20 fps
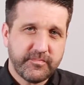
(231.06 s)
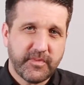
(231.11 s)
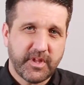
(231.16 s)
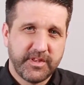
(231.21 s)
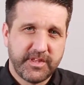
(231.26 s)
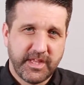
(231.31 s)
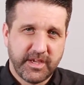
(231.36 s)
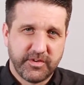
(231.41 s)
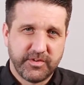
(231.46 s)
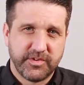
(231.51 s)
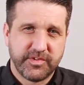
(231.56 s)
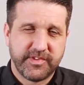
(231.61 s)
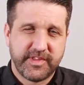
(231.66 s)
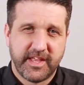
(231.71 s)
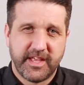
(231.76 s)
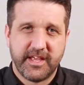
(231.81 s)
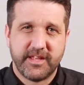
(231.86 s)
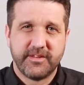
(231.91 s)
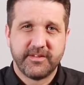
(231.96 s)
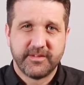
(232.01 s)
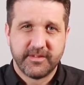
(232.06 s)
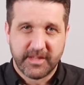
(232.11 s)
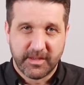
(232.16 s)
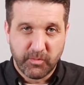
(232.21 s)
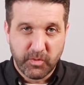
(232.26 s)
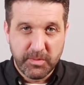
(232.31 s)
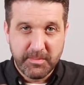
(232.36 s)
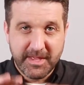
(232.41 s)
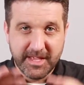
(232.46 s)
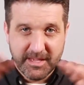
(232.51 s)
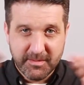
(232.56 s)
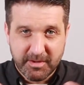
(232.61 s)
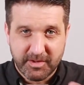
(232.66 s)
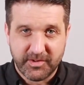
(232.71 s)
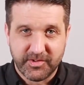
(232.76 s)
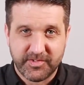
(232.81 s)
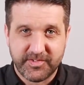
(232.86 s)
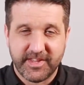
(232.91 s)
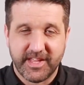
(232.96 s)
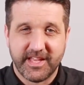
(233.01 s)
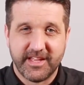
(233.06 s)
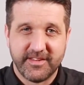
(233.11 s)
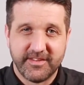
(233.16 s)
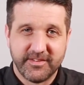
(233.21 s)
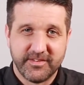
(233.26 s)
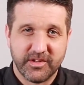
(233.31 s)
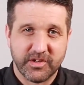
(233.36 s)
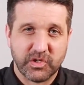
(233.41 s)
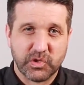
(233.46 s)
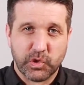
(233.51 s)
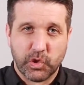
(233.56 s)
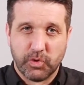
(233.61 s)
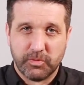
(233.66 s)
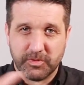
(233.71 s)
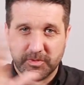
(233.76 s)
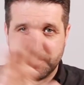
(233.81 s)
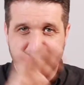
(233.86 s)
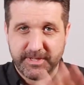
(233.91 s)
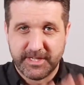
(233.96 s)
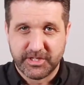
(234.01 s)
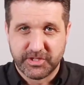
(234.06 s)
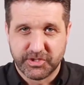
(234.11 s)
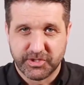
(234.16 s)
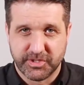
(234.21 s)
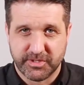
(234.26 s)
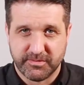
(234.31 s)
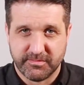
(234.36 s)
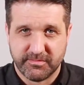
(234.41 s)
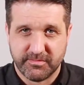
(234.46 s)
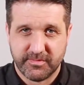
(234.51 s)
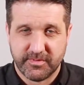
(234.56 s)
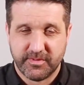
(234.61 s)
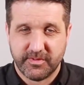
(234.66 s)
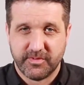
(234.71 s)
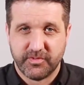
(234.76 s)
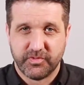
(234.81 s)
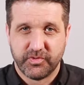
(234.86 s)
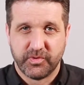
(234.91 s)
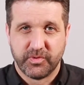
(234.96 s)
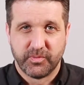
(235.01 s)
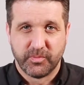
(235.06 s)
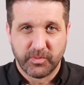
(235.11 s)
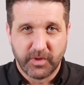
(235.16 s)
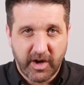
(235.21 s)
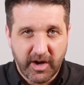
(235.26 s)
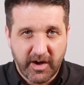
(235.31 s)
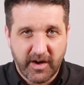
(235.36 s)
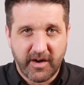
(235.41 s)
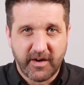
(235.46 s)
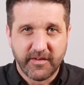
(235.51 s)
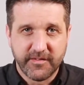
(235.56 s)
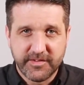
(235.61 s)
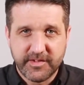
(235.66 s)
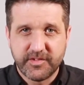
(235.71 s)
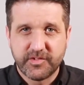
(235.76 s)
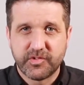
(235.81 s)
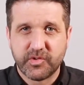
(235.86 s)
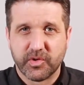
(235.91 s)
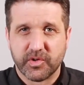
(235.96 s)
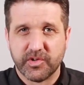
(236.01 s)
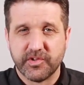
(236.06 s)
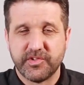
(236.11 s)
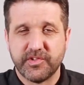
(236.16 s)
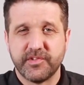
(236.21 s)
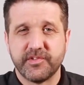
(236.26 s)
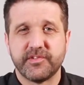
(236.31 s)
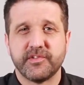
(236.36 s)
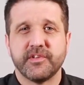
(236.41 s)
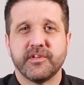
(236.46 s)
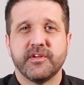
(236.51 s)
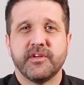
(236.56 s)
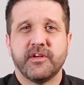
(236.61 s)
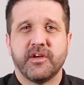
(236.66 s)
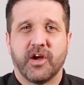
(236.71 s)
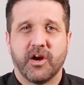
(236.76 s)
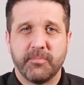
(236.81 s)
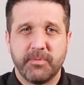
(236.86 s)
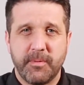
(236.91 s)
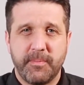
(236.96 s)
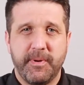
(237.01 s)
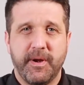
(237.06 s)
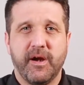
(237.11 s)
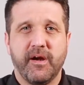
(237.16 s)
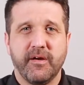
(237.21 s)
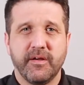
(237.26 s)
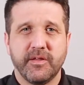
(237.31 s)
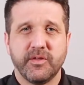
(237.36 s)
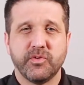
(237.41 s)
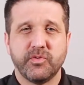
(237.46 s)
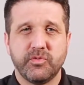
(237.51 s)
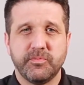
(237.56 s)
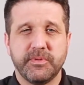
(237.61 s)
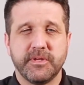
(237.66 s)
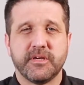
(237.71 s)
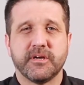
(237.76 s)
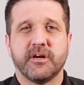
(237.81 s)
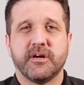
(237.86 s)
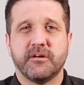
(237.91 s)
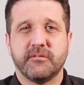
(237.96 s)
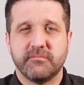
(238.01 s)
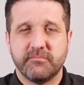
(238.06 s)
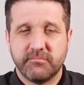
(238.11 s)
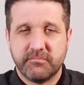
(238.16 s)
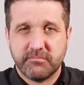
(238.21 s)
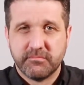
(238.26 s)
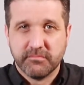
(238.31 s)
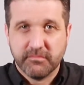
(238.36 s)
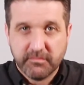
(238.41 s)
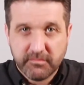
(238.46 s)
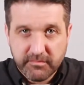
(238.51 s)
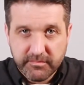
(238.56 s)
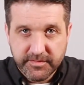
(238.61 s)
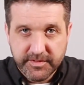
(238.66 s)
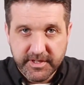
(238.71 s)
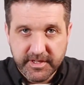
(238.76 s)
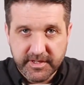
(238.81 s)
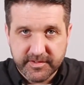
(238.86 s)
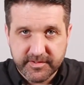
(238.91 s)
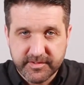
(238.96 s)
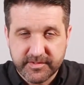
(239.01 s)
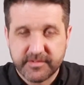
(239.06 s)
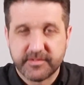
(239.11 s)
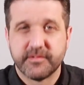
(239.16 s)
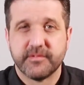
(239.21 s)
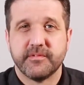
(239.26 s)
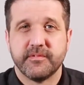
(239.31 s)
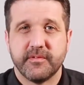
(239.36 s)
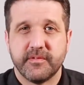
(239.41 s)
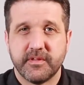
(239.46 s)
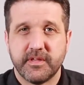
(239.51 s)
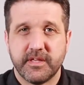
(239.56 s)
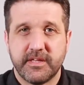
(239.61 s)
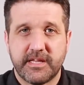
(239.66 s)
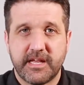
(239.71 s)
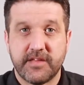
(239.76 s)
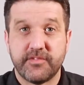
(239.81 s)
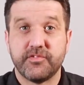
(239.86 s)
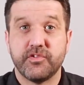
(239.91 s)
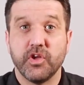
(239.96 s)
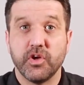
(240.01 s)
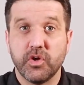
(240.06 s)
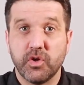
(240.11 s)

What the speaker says: they understand, that we make them understand the global picture. So all these courses are preparing you to become this. Okay, that's the